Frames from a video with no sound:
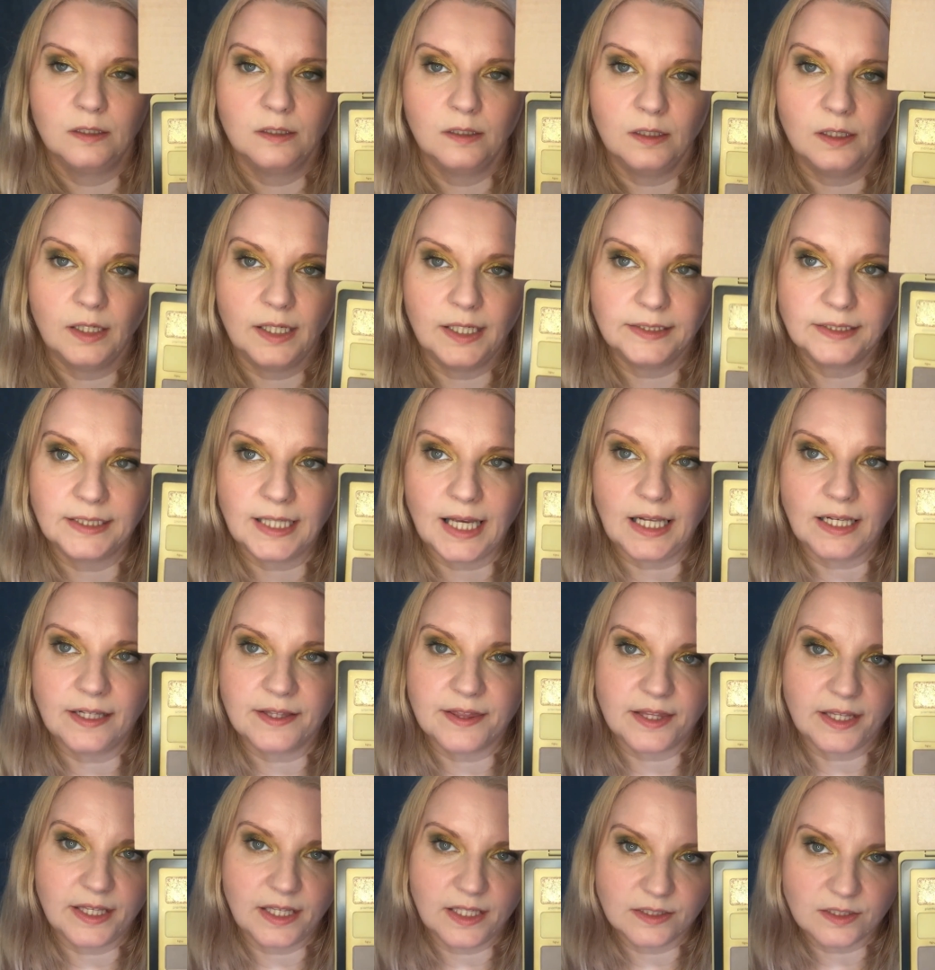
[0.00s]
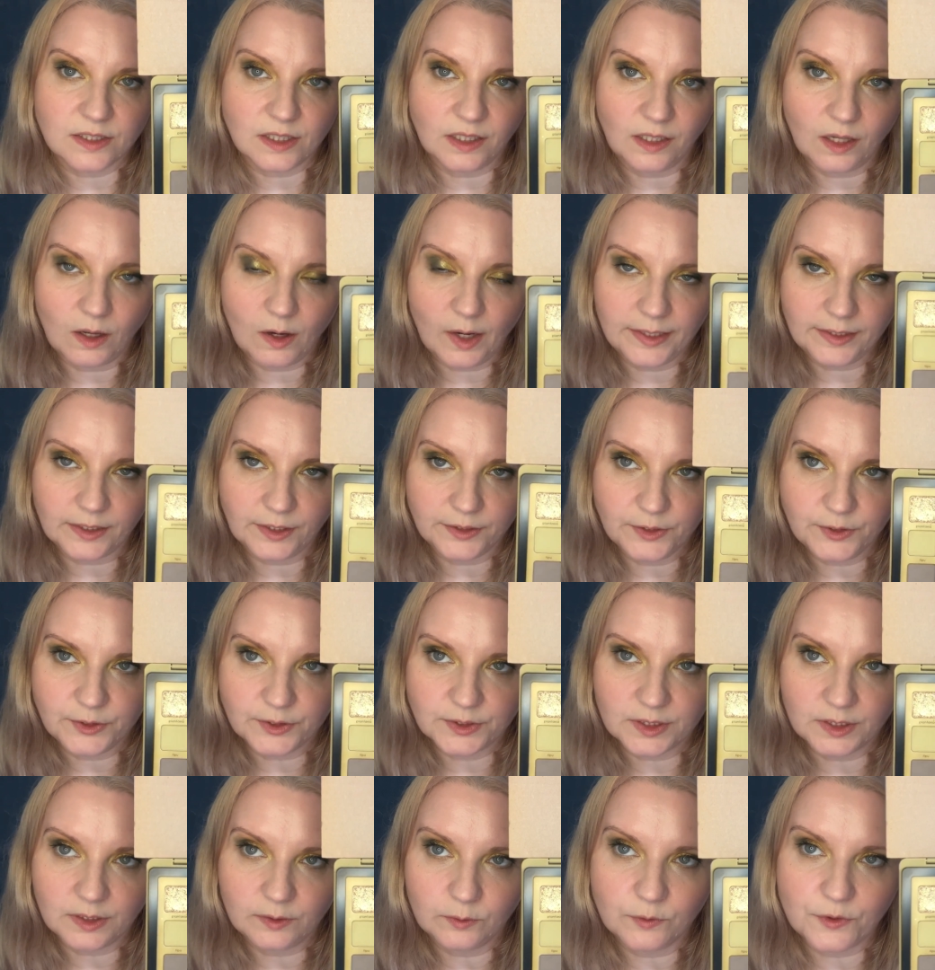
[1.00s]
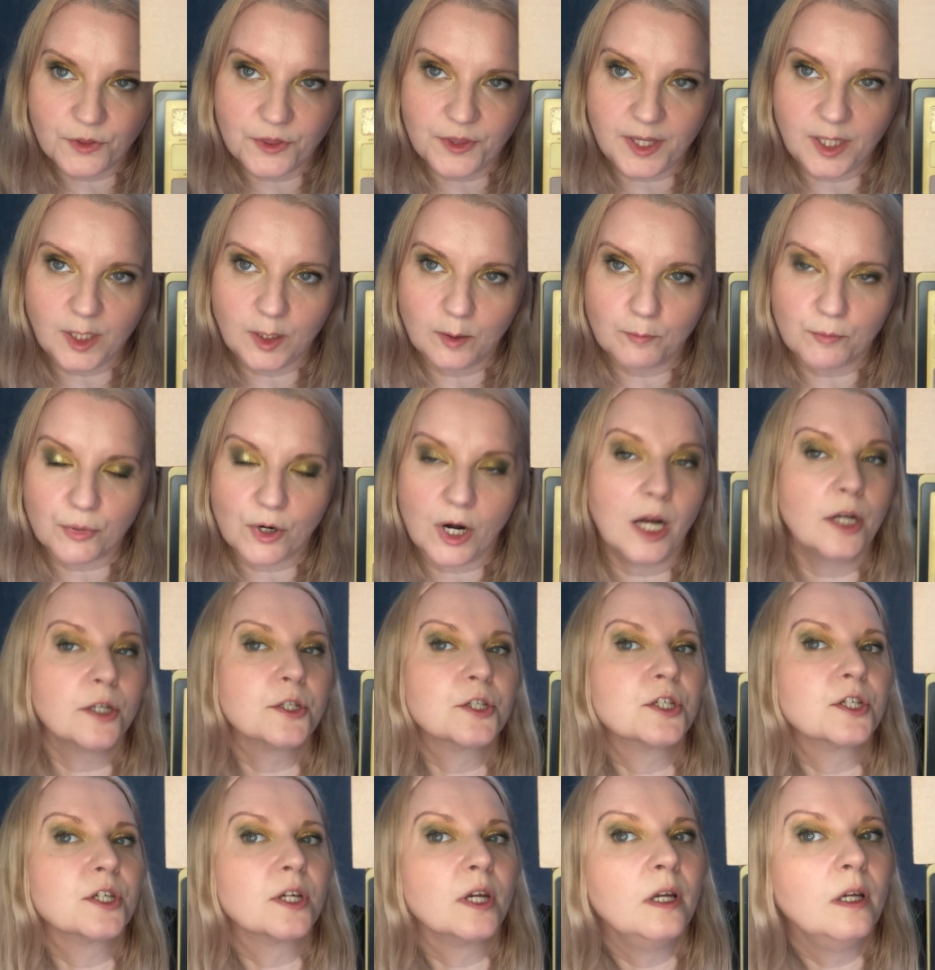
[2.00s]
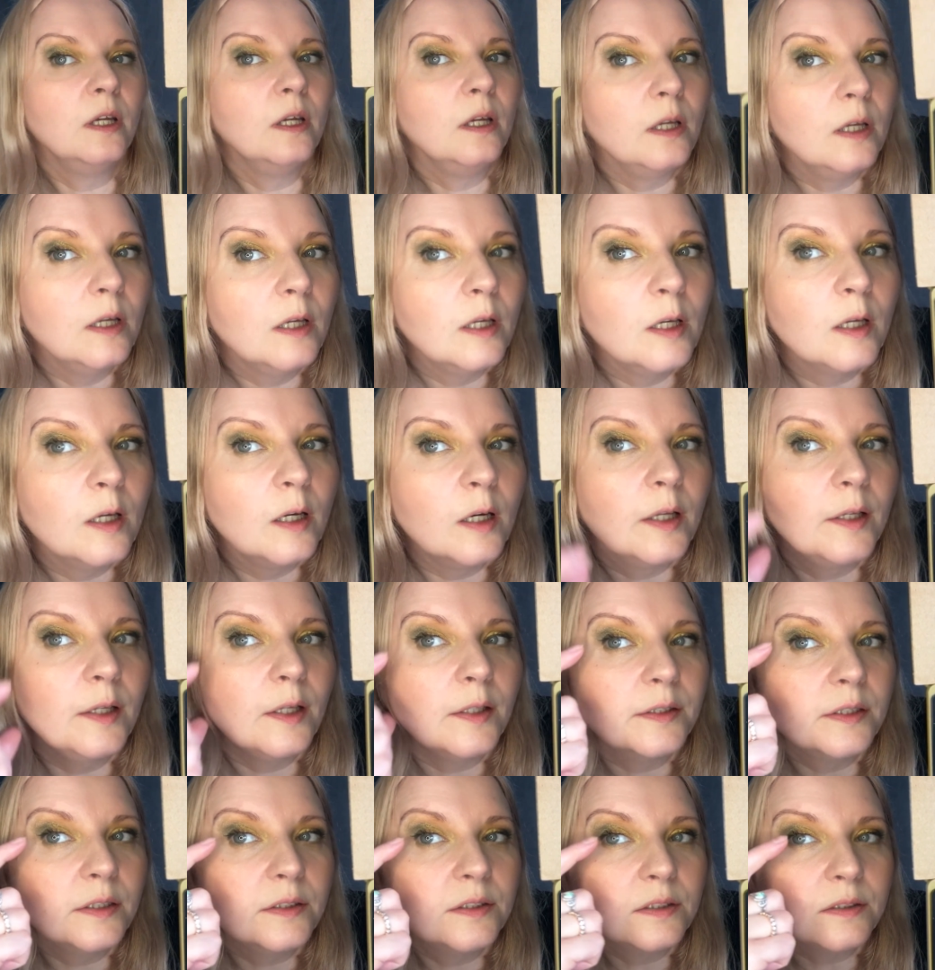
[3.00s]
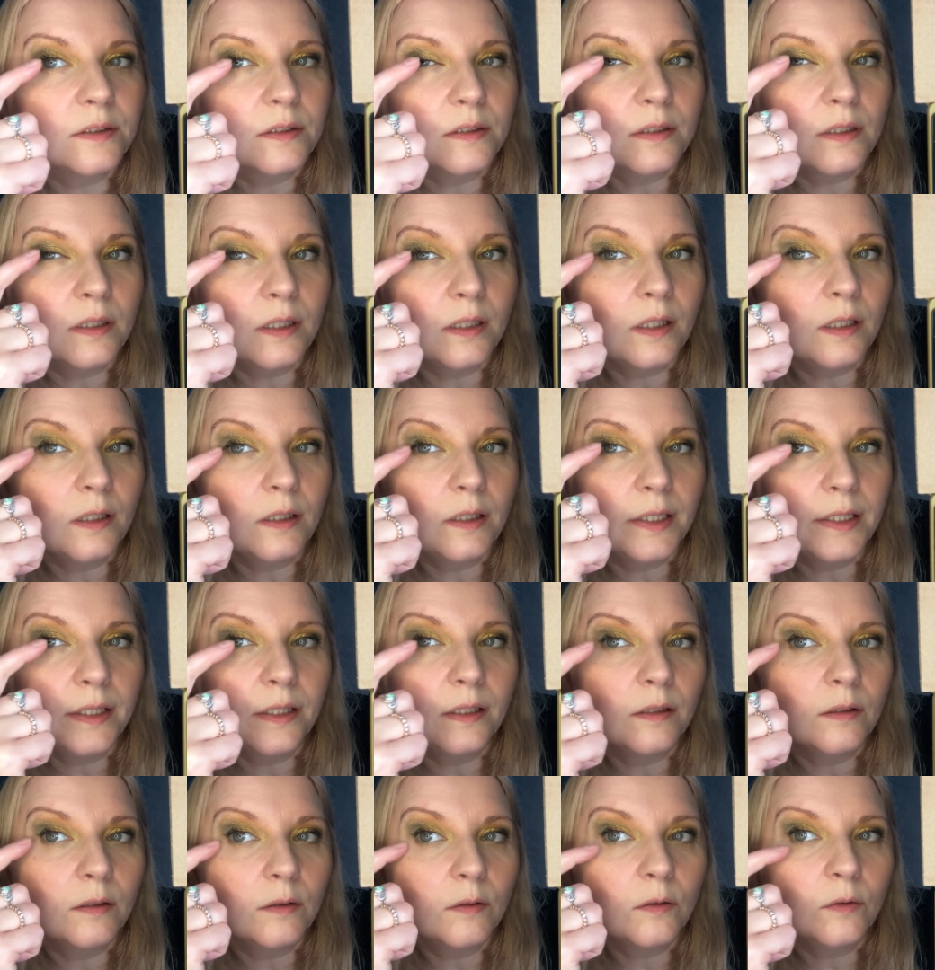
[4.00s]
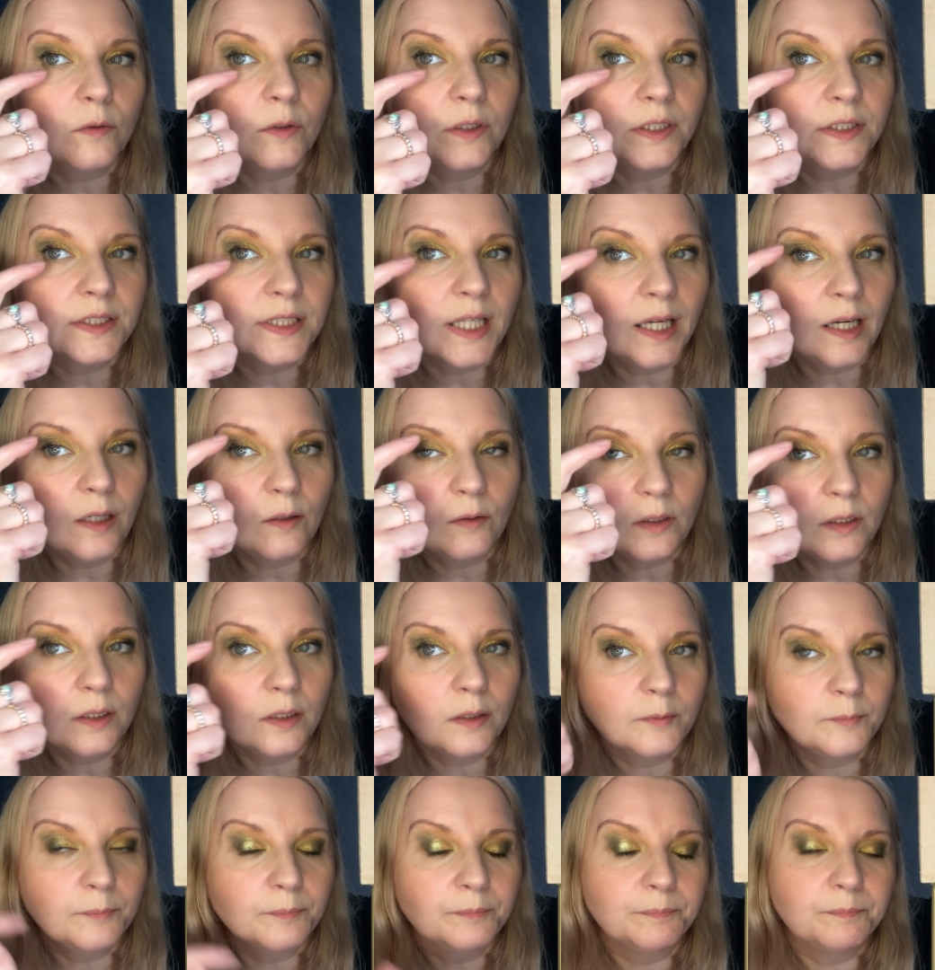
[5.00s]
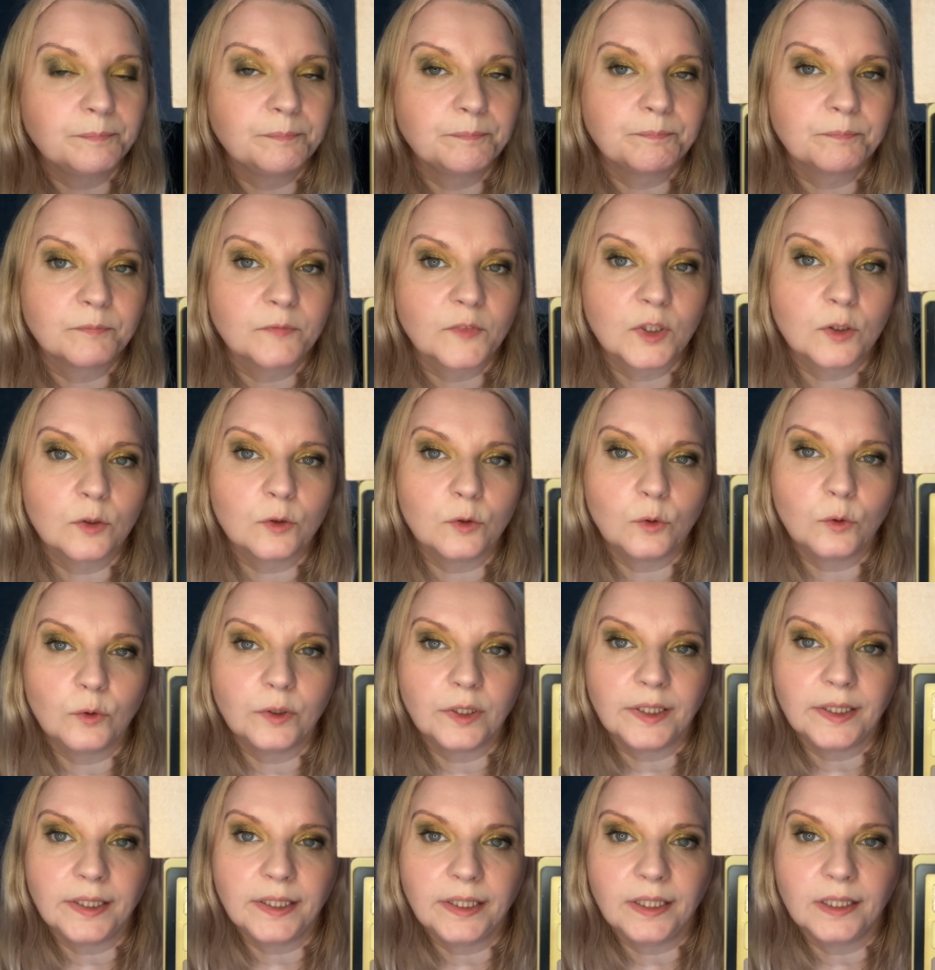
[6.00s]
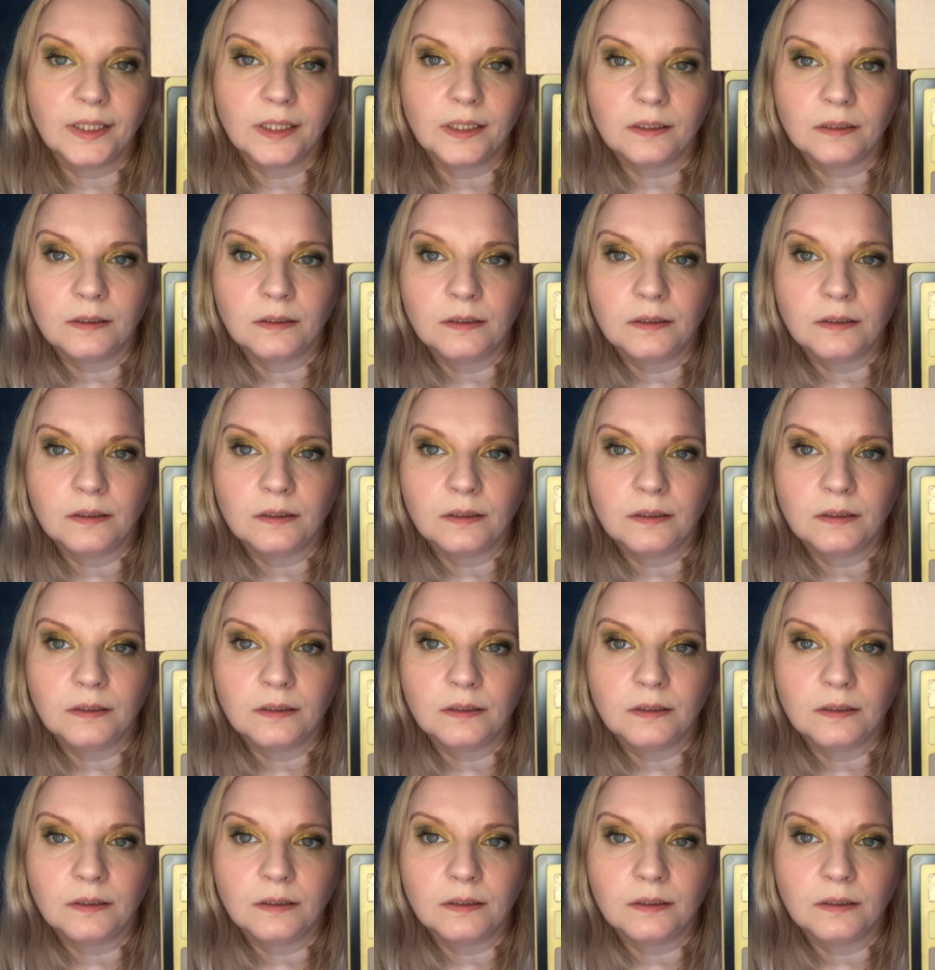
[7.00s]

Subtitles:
I had Calathea to line. I used a little thin brush and I did a line on this outer corner here.